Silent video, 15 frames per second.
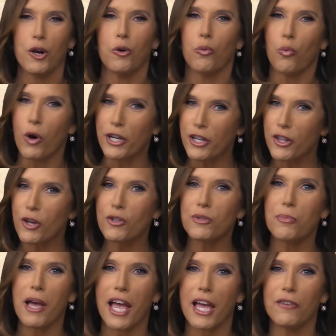One of those
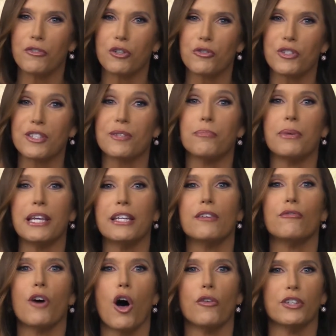behaviors is being
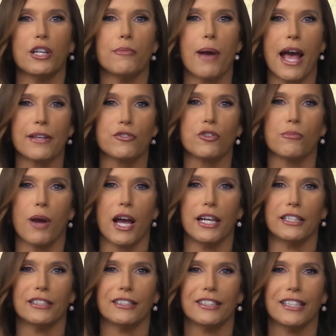involved in a
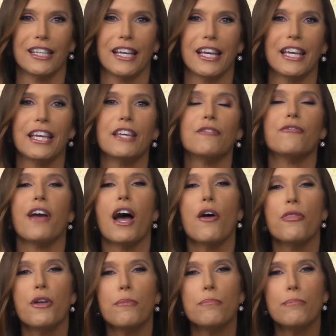mastermind he
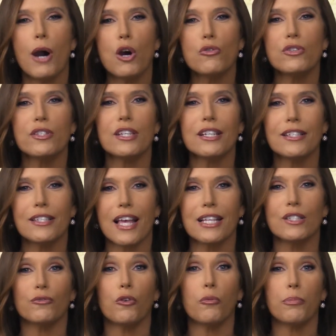found the most
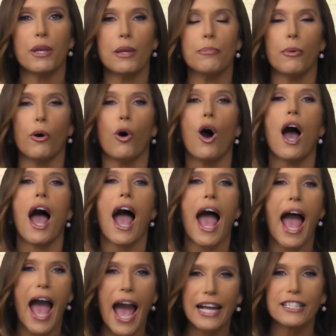successful people
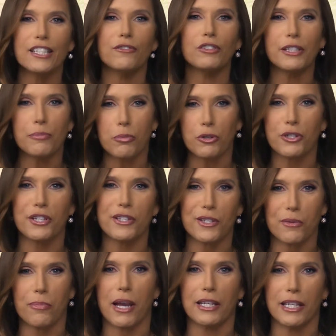actively
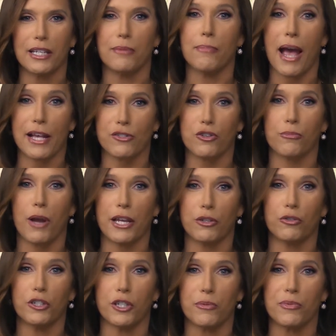participated in mastermind
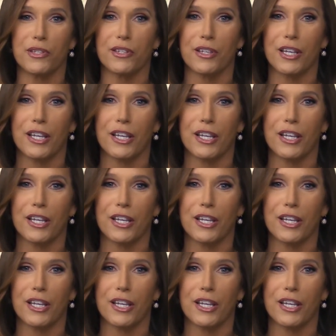groups.